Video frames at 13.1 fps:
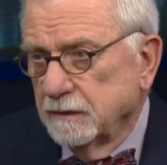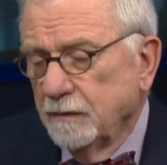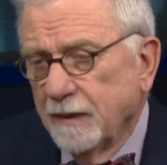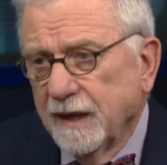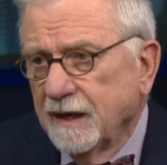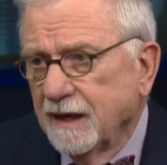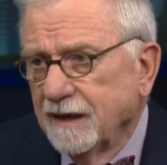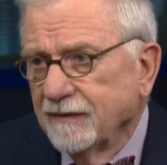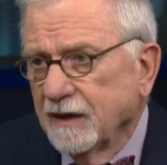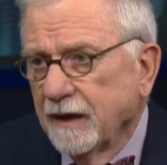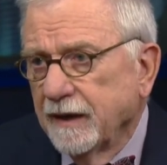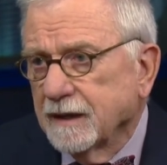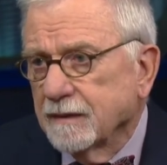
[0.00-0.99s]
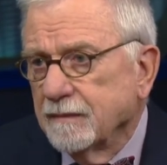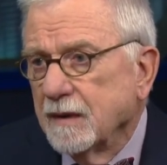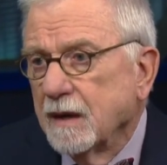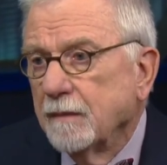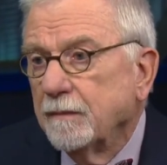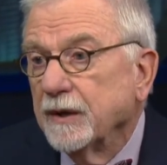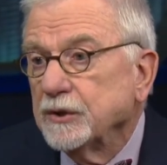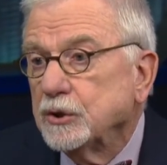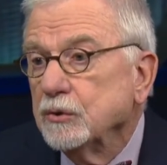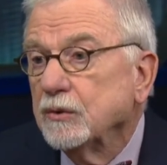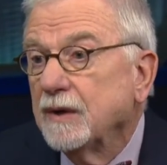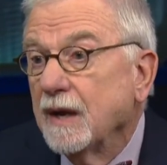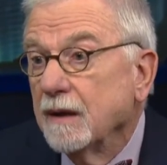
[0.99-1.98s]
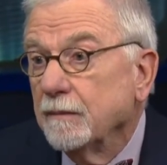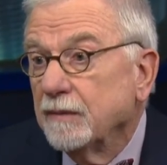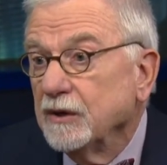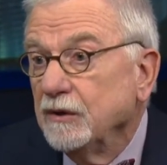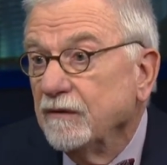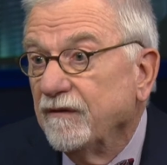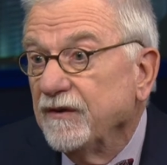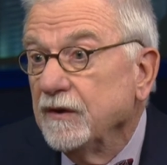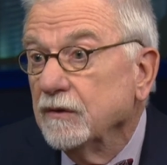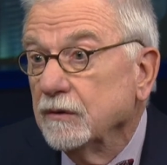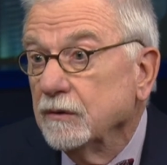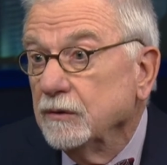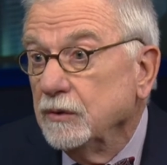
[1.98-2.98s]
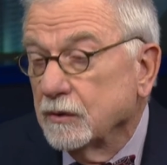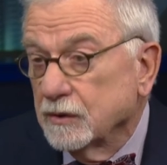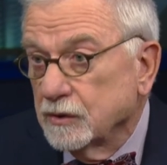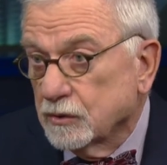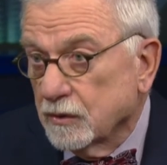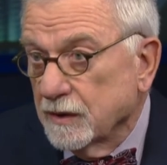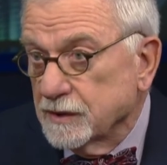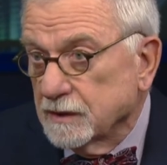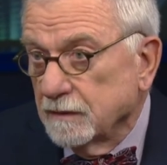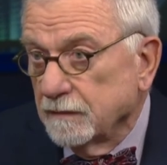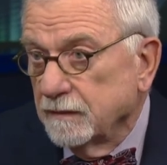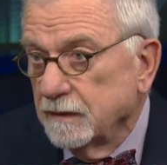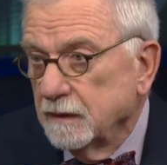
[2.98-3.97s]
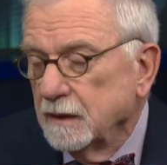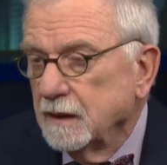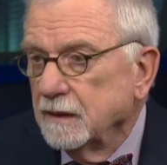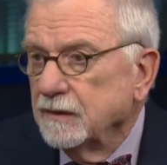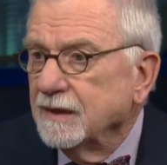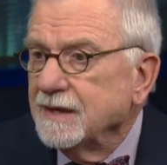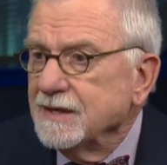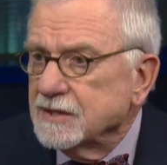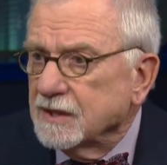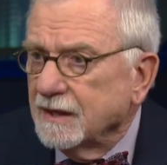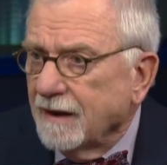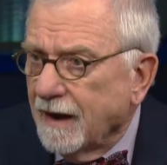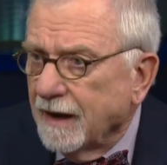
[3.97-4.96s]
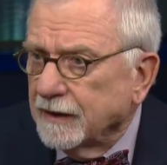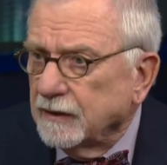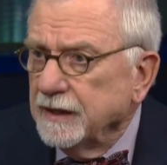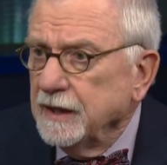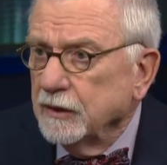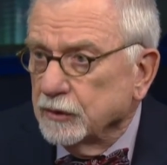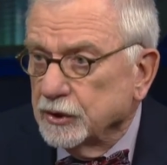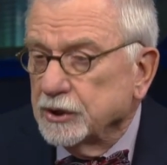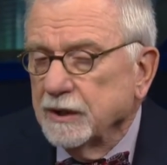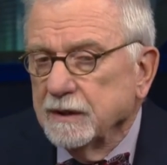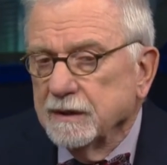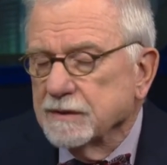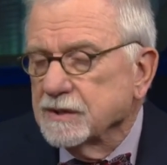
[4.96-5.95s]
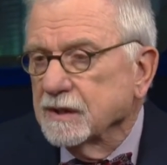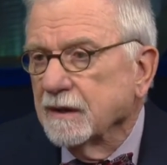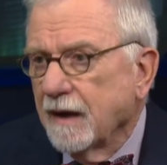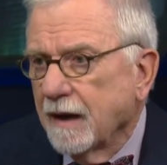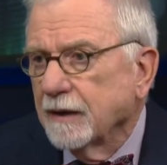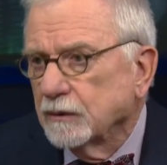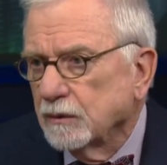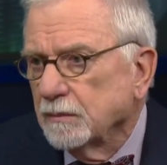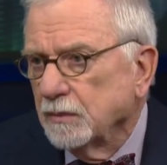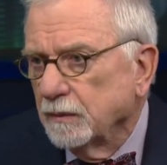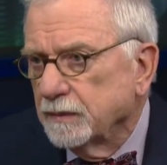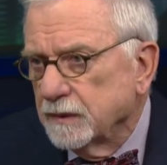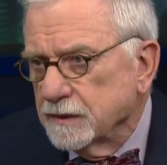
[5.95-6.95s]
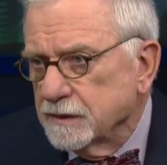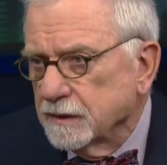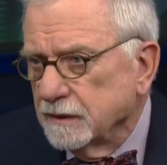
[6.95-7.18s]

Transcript: You might not even like him, but you, can, but you feel you can trust him. Yeah that he's an honor he or she is an honorable person.